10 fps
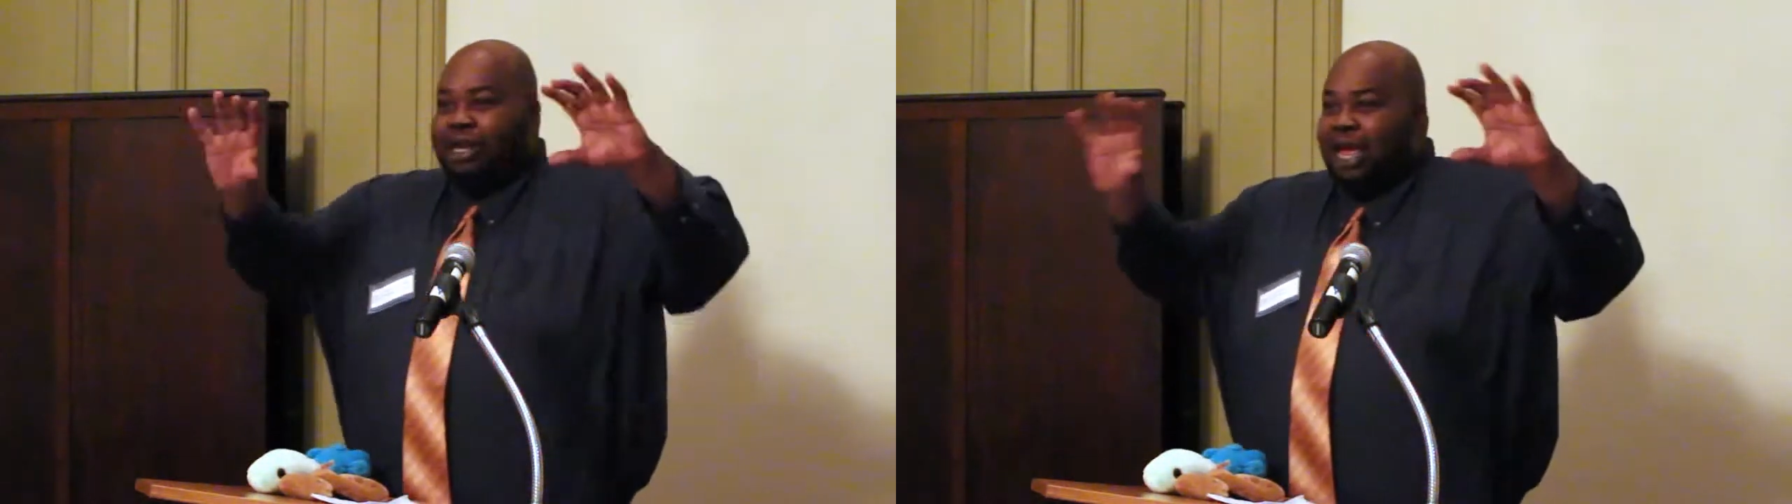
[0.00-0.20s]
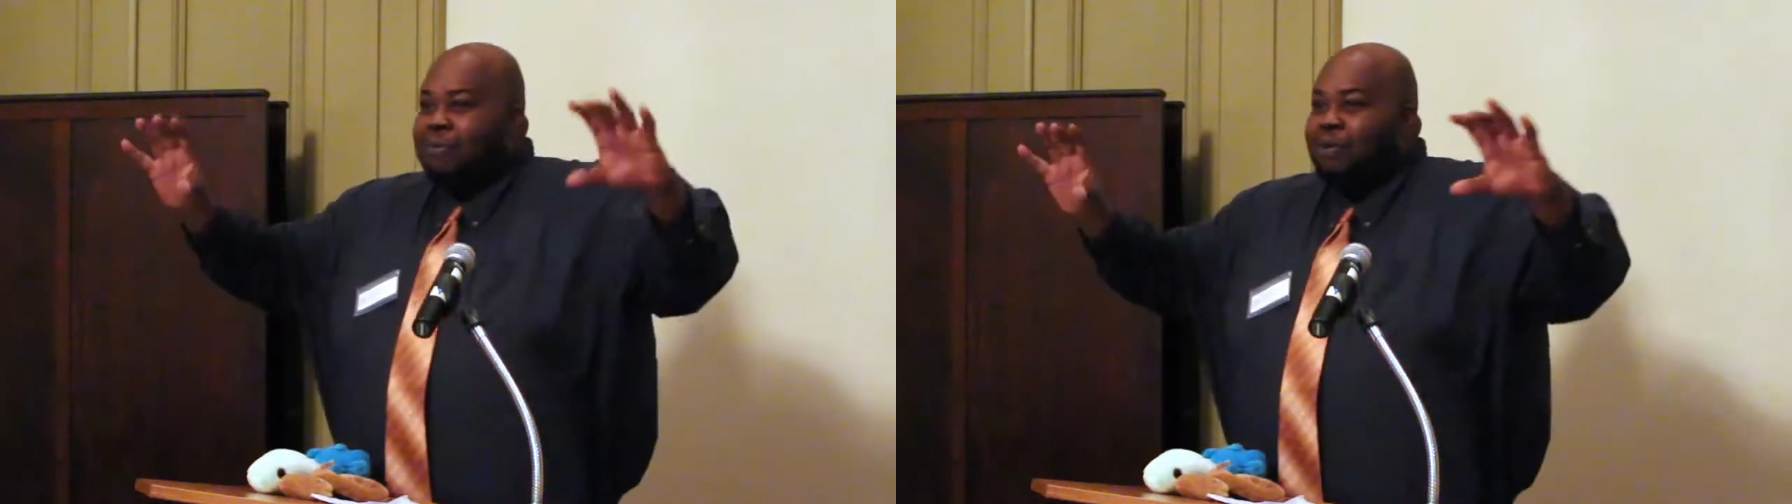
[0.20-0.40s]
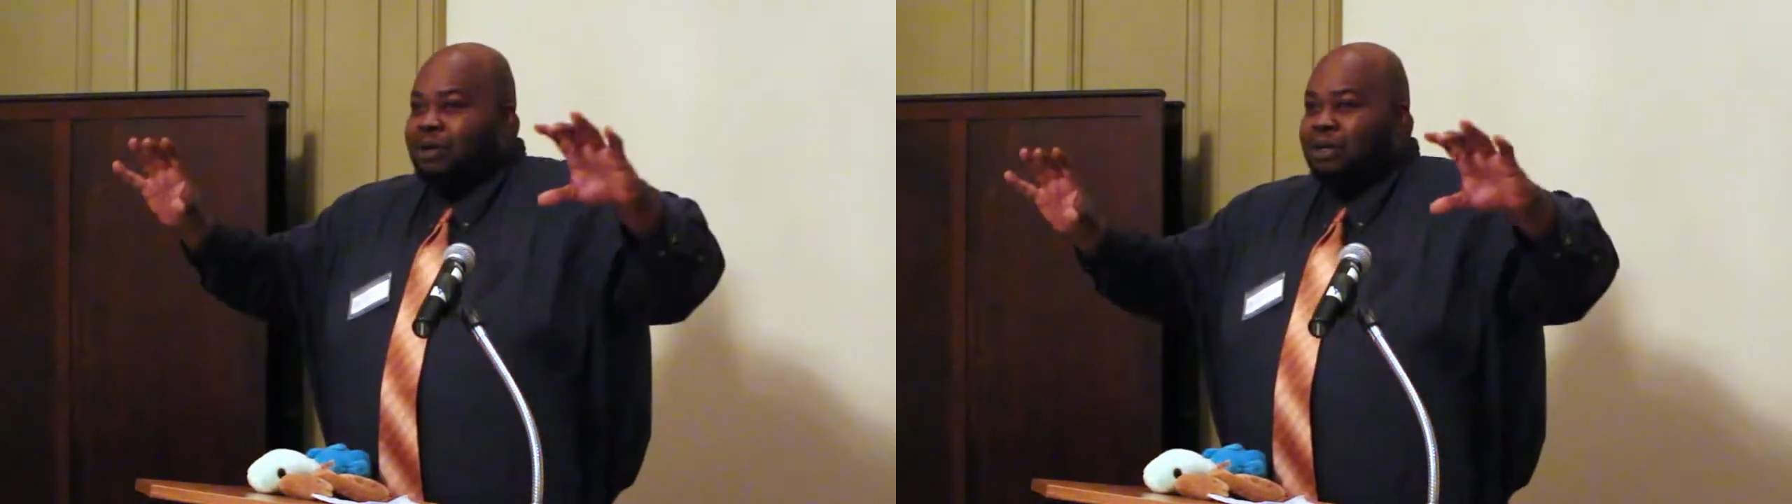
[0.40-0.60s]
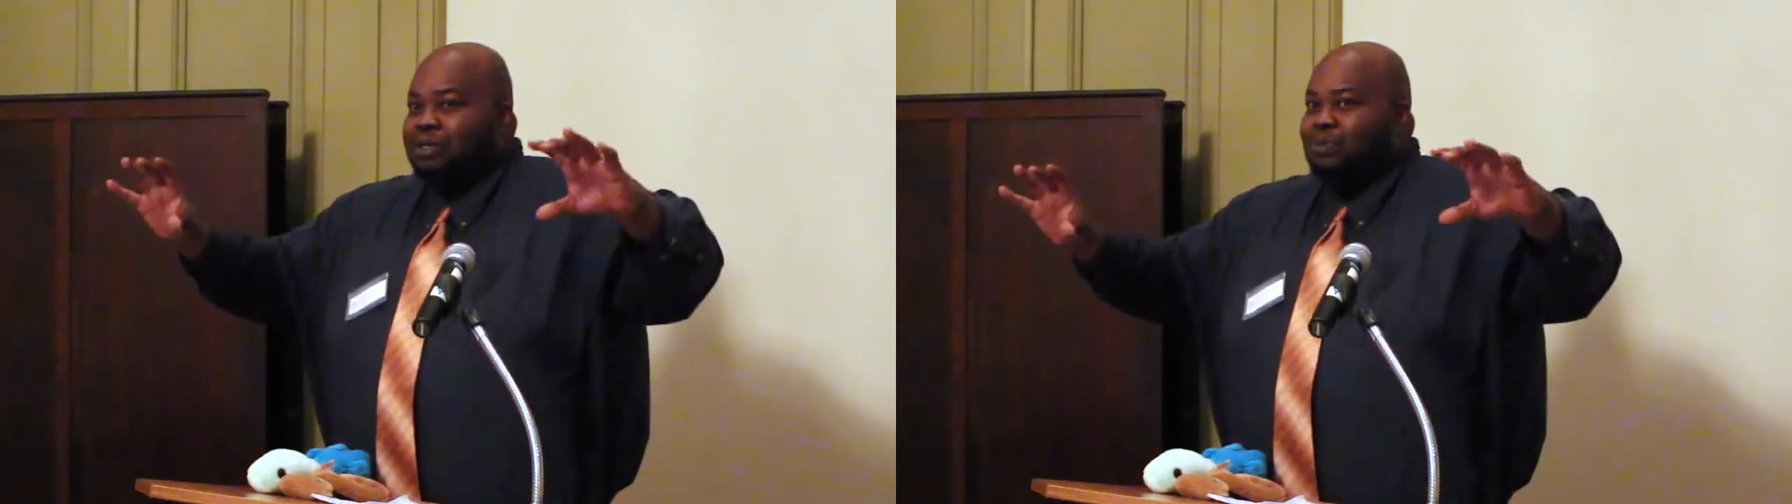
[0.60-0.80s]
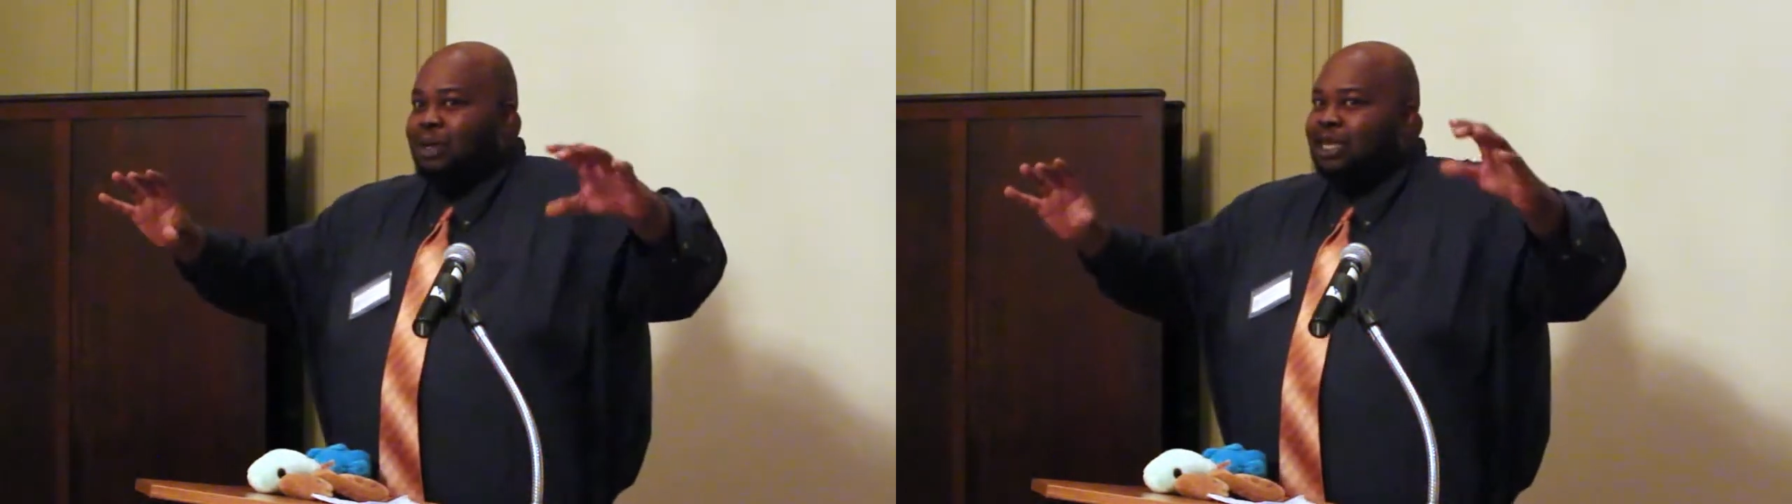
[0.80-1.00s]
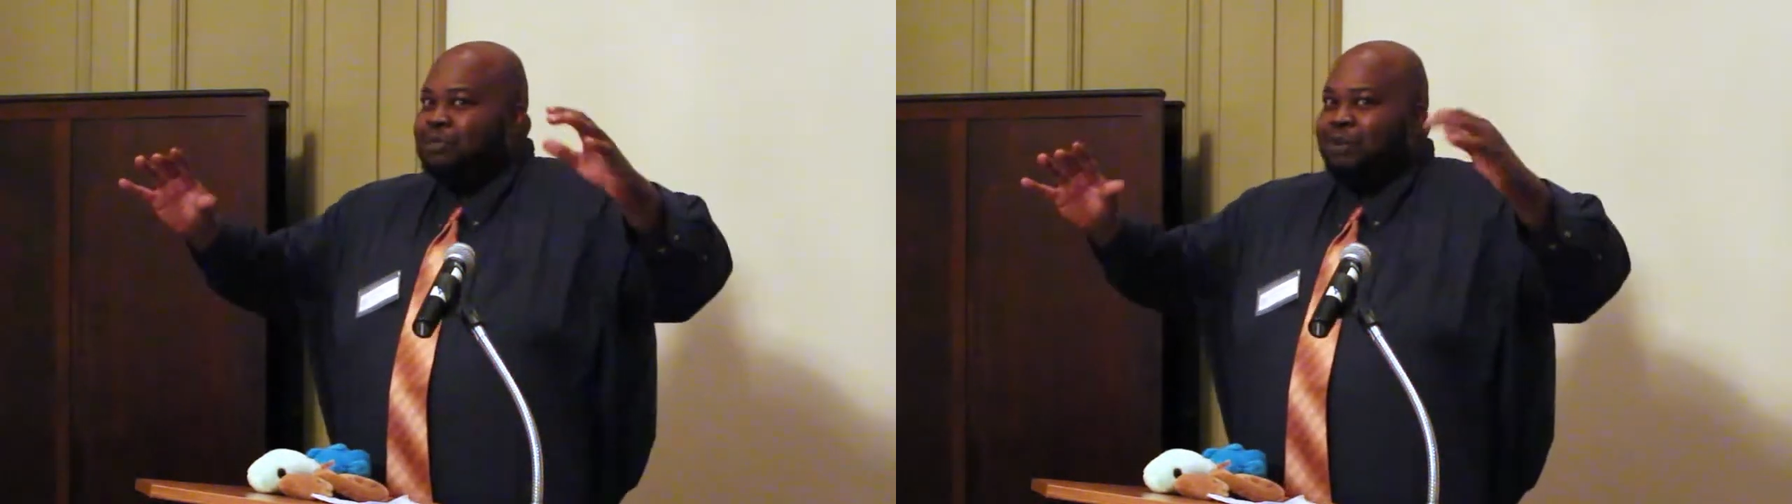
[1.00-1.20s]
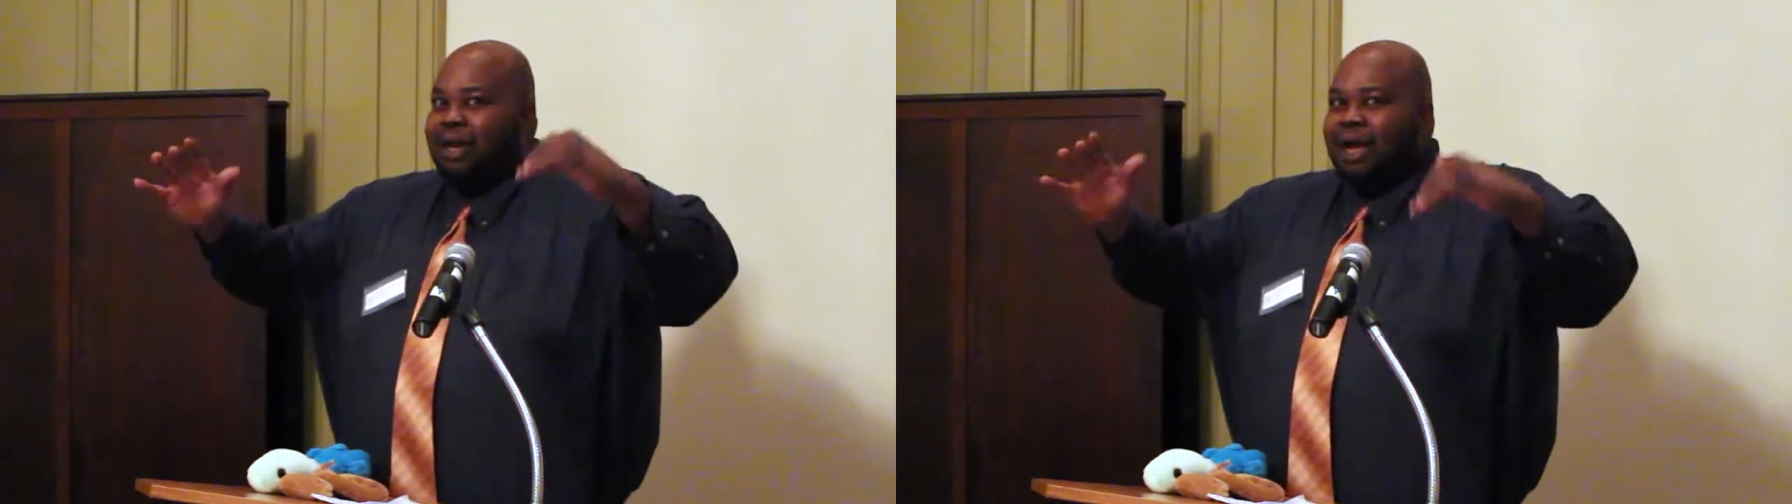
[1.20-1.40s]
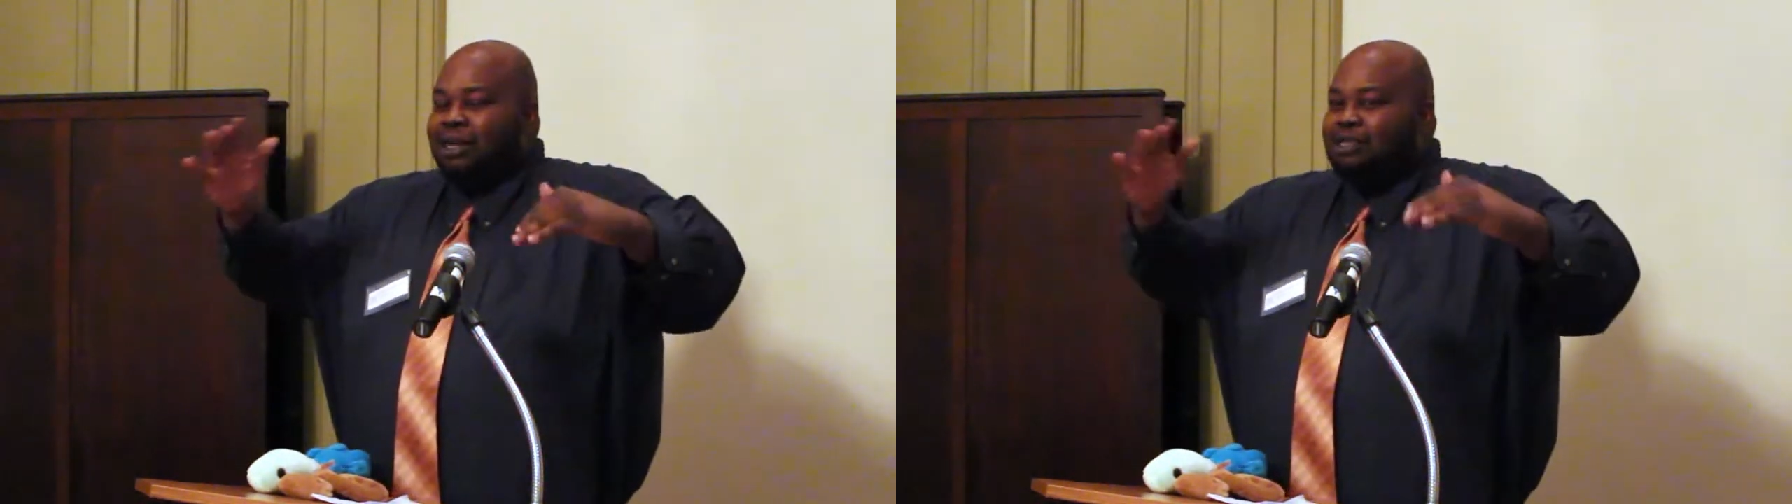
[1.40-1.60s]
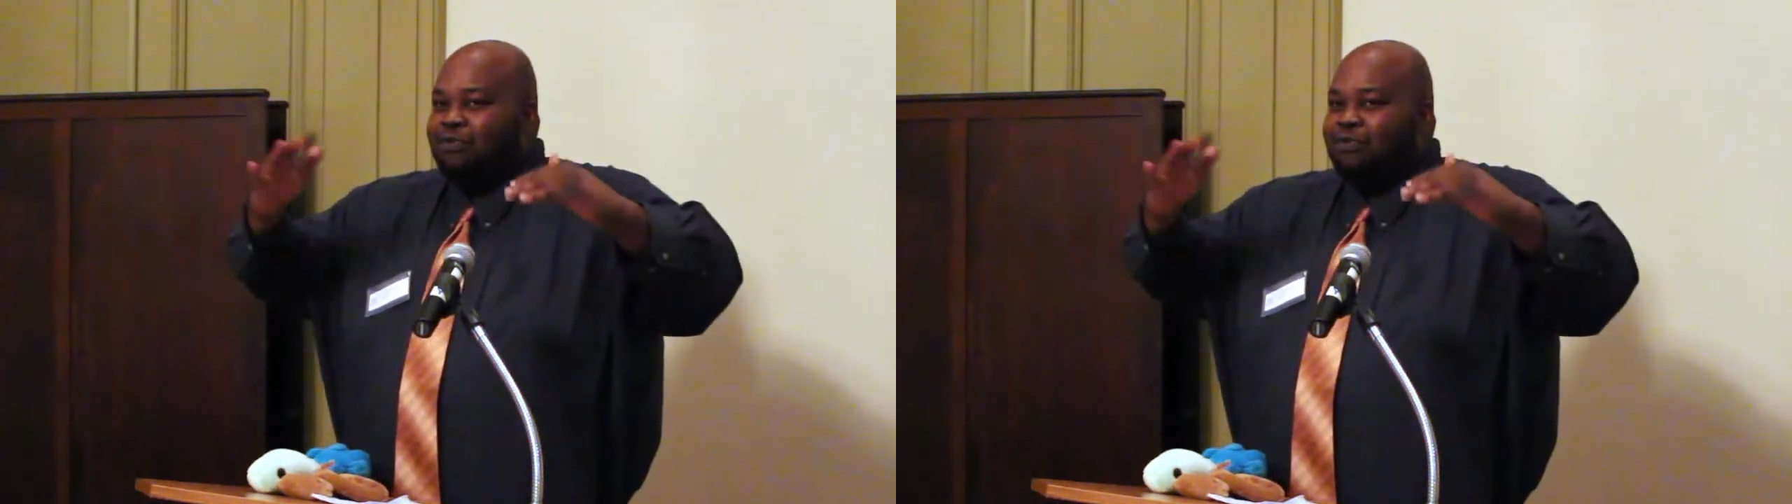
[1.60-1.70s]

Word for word: neighborhoods. Well, let's be honest.